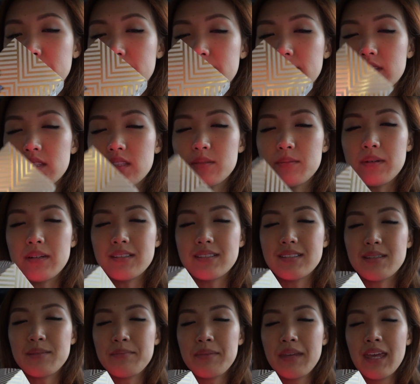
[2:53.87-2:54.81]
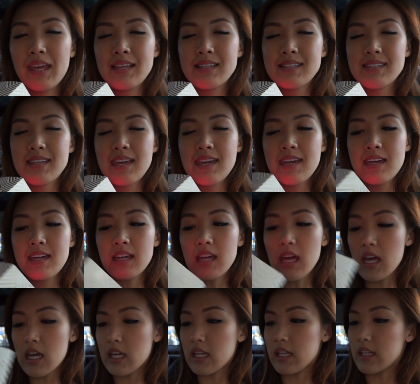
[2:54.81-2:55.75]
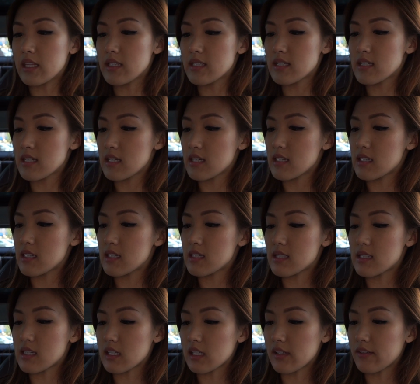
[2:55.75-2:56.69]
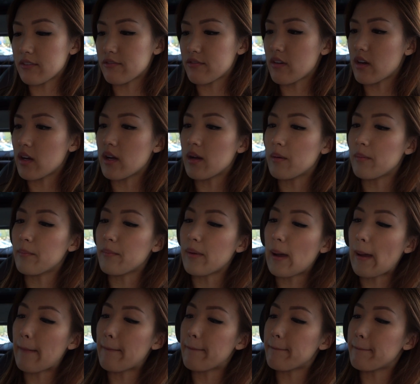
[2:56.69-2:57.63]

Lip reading: smells amazing. This is from